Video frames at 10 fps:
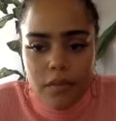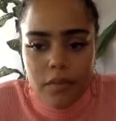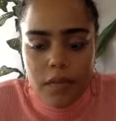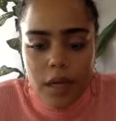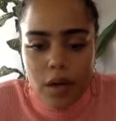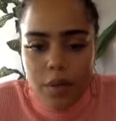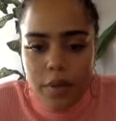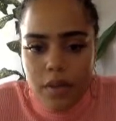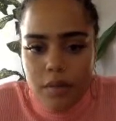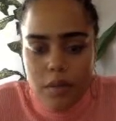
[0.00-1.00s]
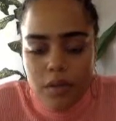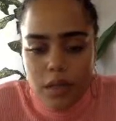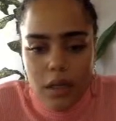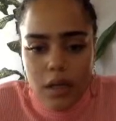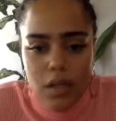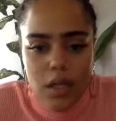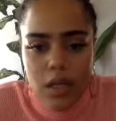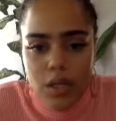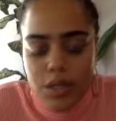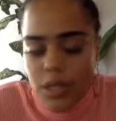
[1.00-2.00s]
they're open to music
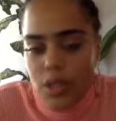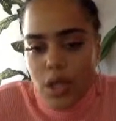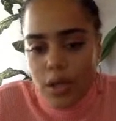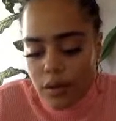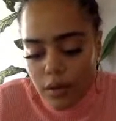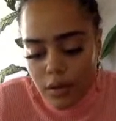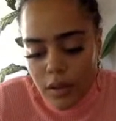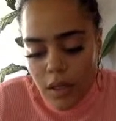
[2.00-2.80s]
education in general.